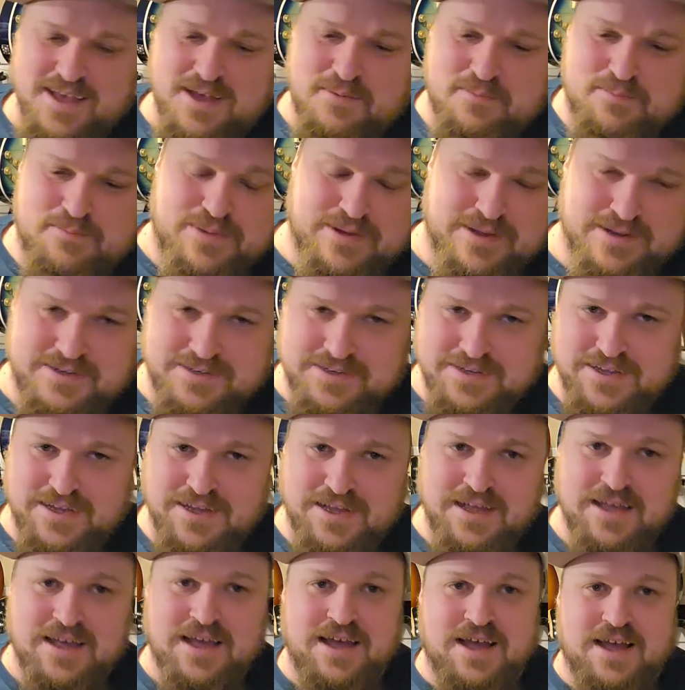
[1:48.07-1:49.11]
But
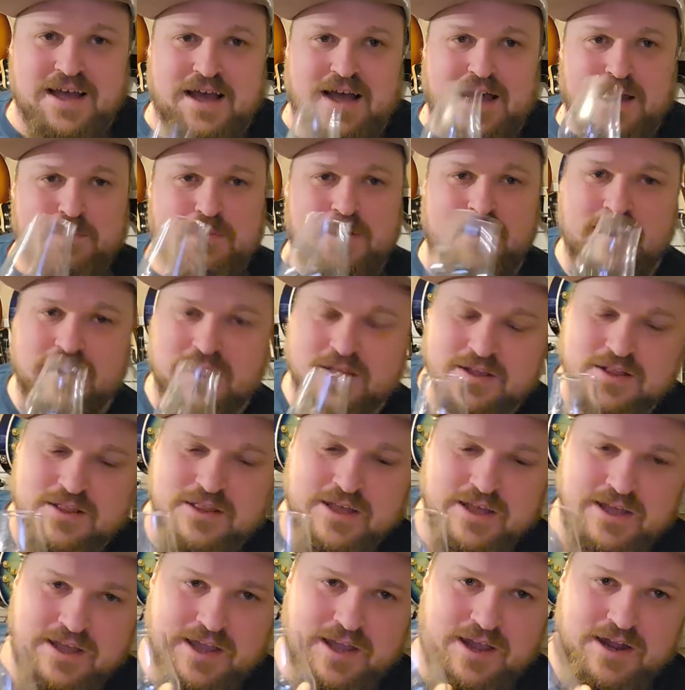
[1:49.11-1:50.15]
I bought a
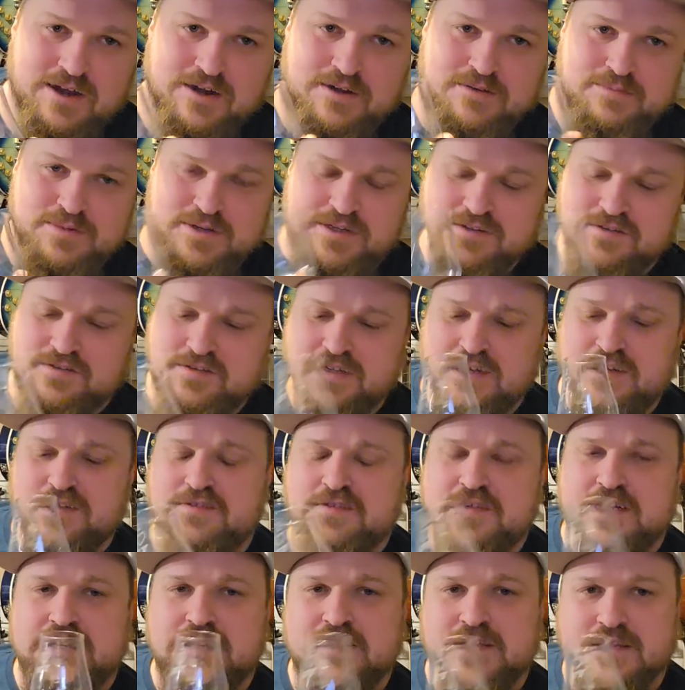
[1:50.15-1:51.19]
Glencairn because they
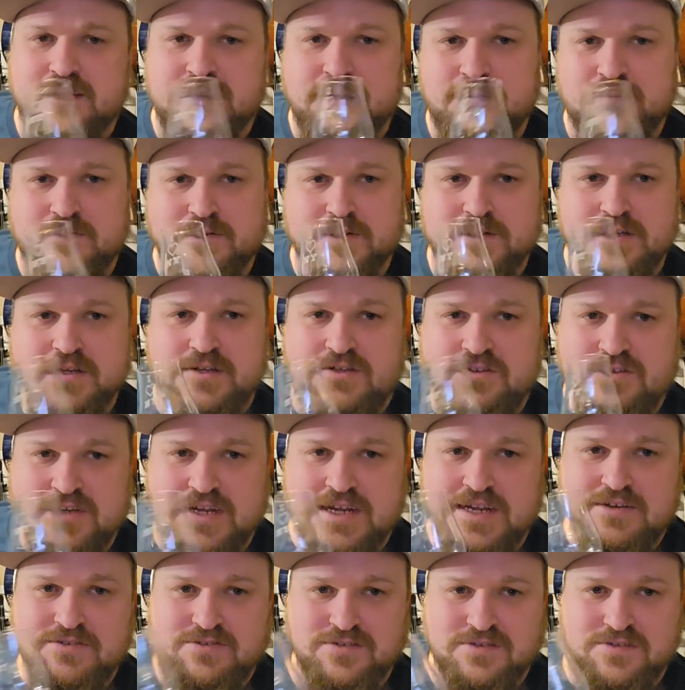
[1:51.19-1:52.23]
say that really
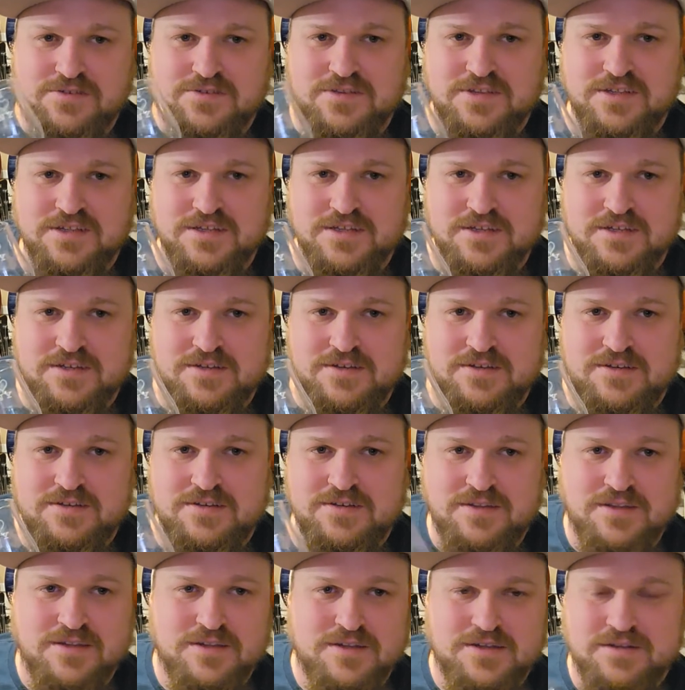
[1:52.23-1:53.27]
changes
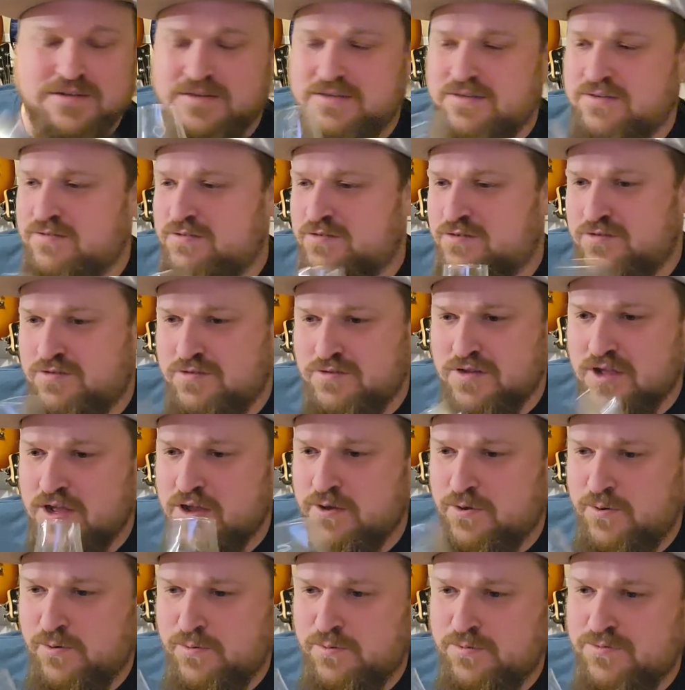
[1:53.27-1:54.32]
the
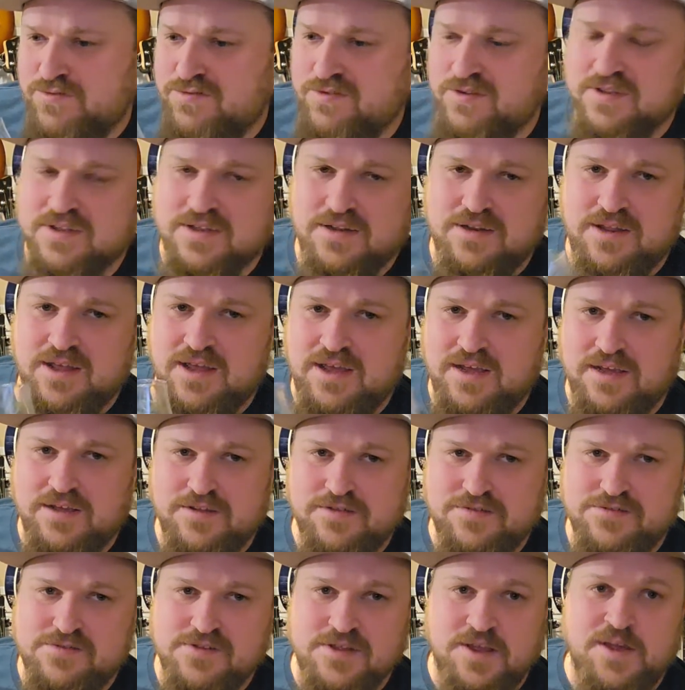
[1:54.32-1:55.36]
nose and the
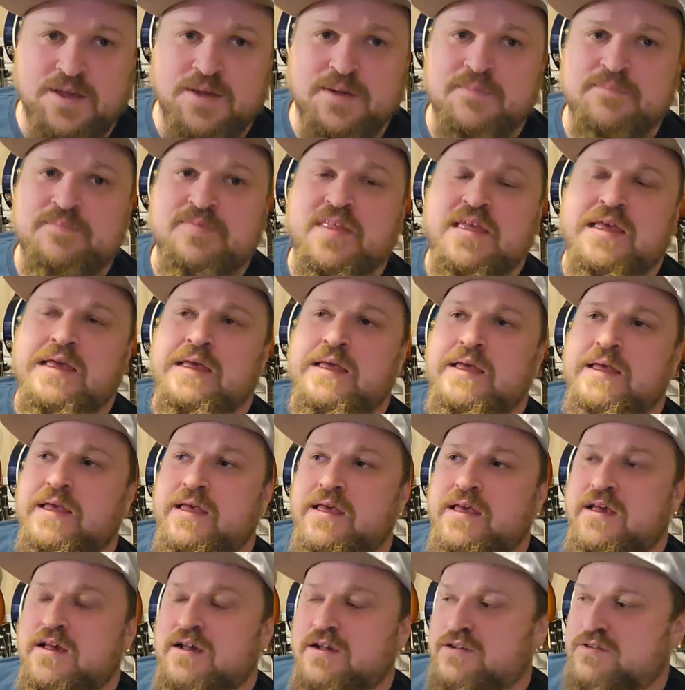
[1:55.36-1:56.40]
taste.
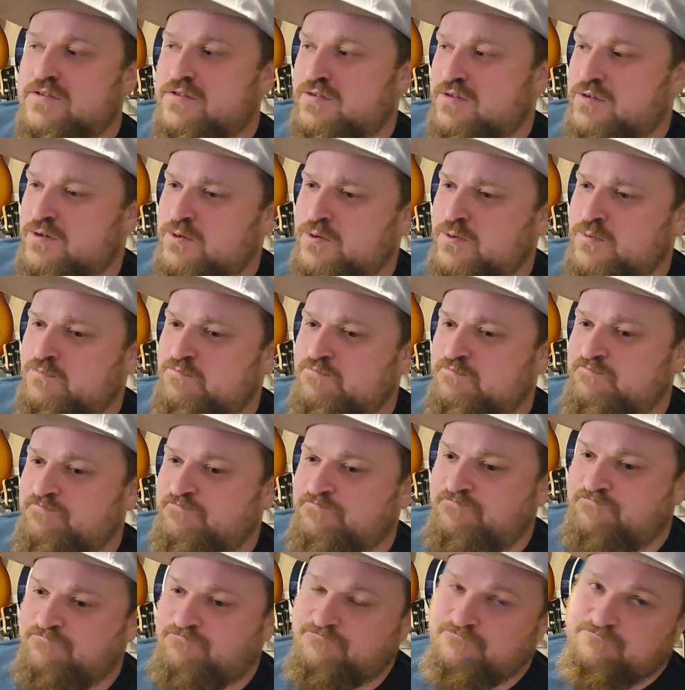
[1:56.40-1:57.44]
So
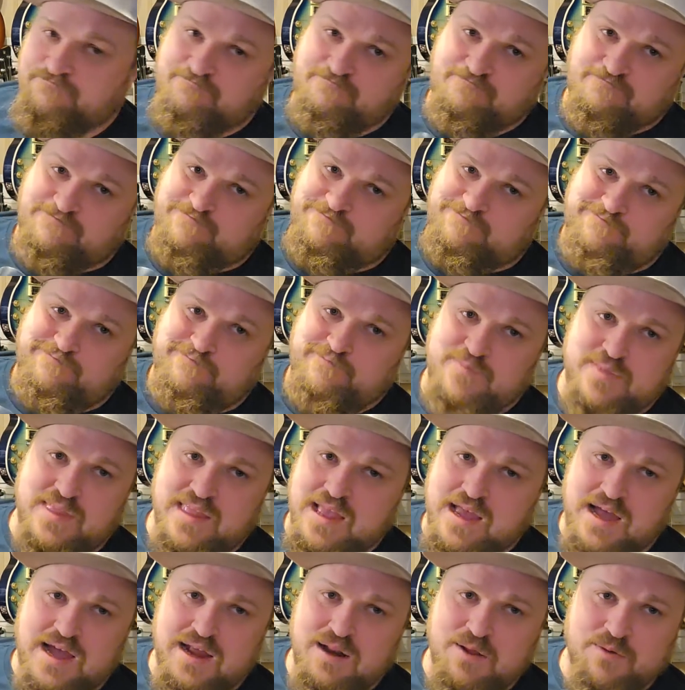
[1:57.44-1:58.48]

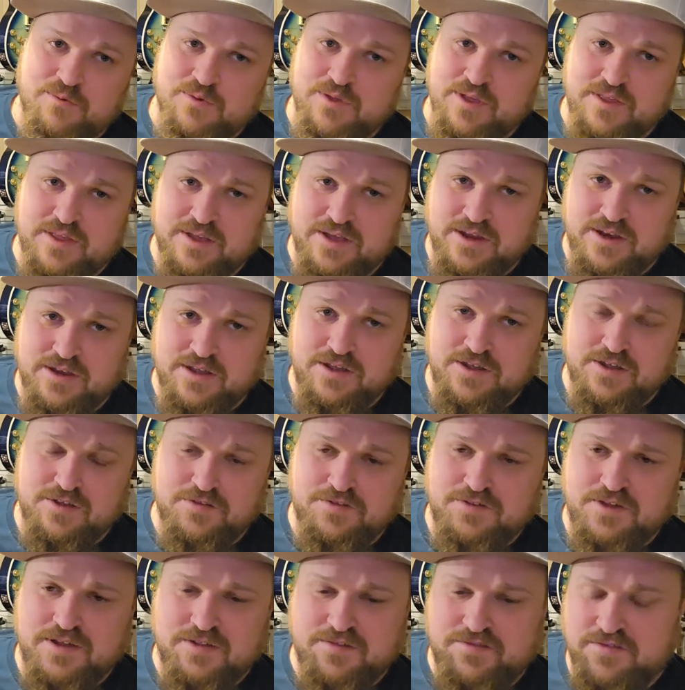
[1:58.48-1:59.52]
I don't really think it does.
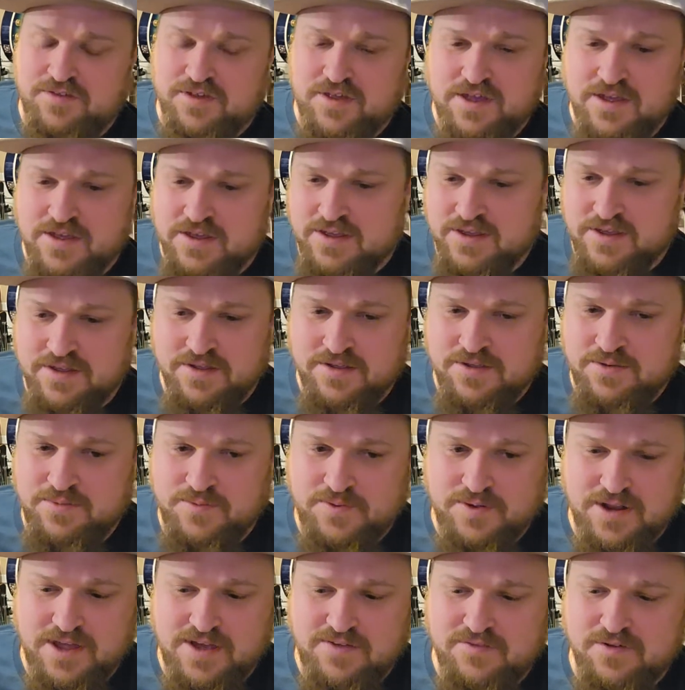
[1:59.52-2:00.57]
That's
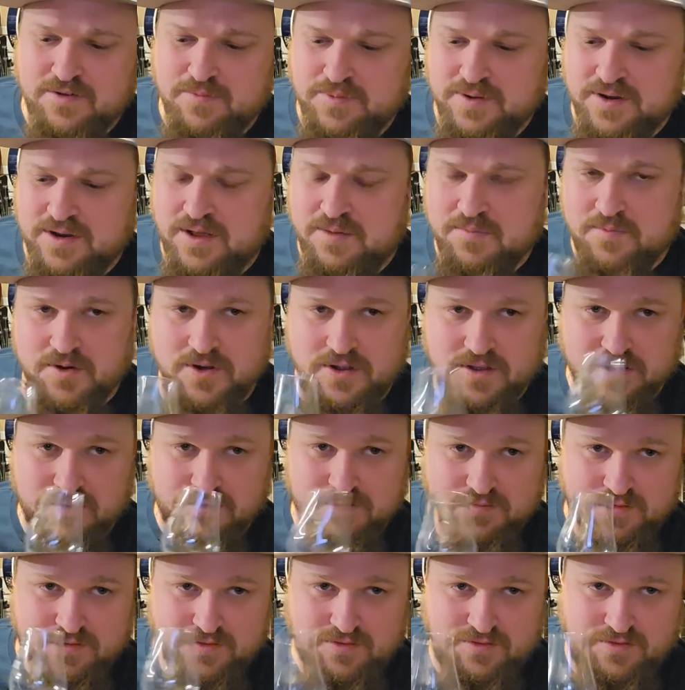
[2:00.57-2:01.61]
whatever, but I'm gonna
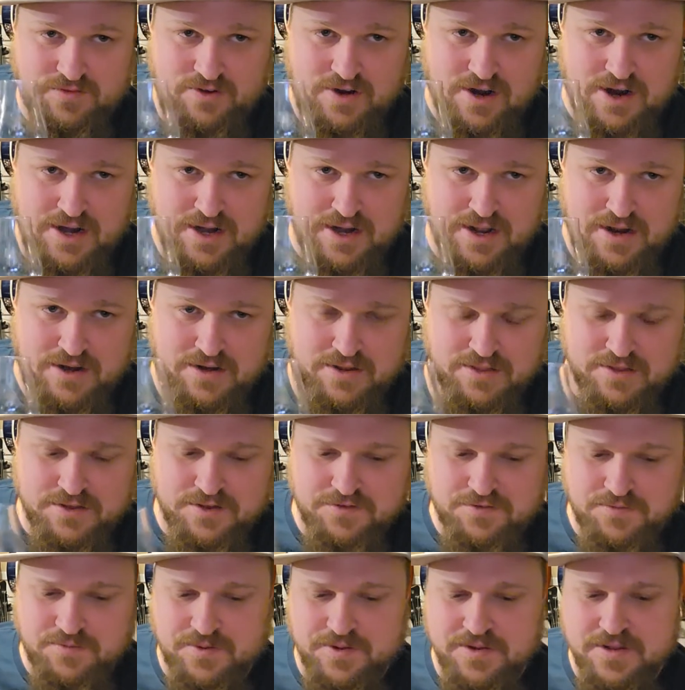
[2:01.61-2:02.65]
try it out of
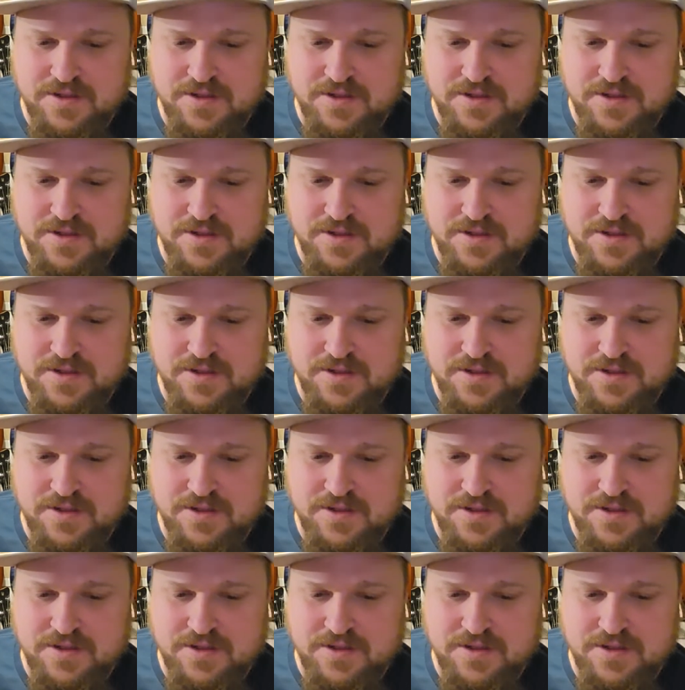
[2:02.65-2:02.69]
this one.